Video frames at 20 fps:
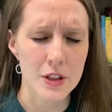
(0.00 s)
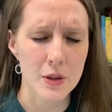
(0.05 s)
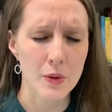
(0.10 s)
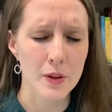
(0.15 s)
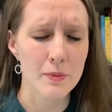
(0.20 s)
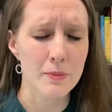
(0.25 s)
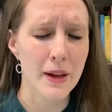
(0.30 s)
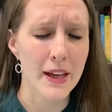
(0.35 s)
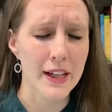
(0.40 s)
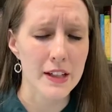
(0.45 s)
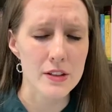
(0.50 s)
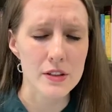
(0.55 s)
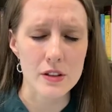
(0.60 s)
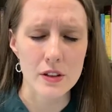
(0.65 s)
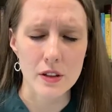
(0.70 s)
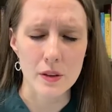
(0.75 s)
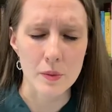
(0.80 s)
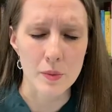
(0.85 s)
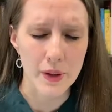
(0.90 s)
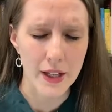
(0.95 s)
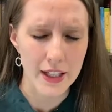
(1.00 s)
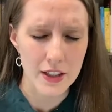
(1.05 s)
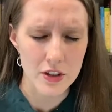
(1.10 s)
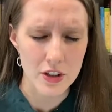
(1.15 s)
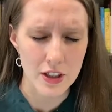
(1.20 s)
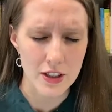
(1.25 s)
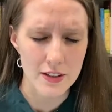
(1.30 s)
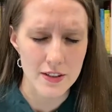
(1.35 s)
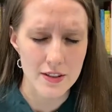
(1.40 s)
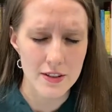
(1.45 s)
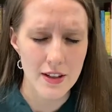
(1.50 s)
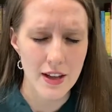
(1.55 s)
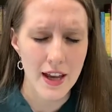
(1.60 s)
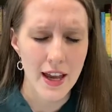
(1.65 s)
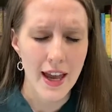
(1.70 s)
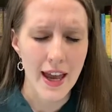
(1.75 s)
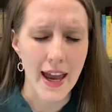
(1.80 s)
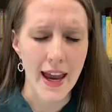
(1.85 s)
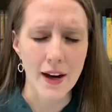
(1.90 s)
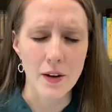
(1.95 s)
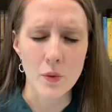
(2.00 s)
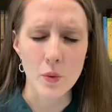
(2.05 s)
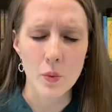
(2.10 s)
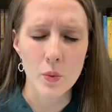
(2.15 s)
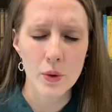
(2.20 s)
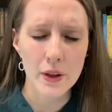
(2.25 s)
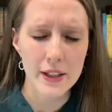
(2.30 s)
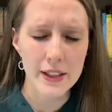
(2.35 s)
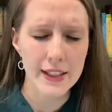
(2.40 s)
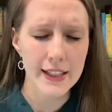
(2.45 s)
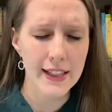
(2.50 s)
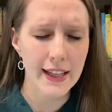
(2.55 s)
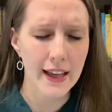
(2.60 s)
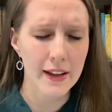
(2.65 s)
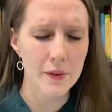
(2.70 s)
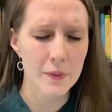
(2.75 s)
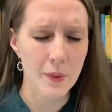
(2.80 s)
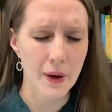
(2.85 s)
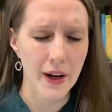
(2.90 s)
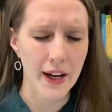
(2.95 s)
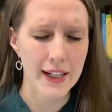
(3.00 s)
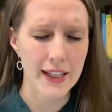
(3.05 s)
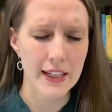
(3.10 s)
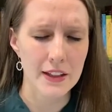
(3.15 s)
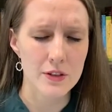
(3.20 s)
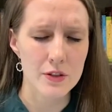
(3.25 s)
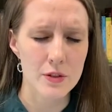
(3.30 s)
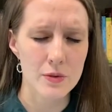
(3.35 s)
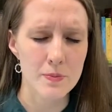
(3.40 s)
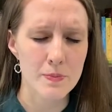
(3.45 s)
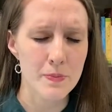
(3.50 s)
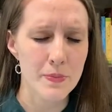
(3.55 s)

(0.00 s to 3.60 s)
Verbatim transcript: you would make us courageous and willing and ready to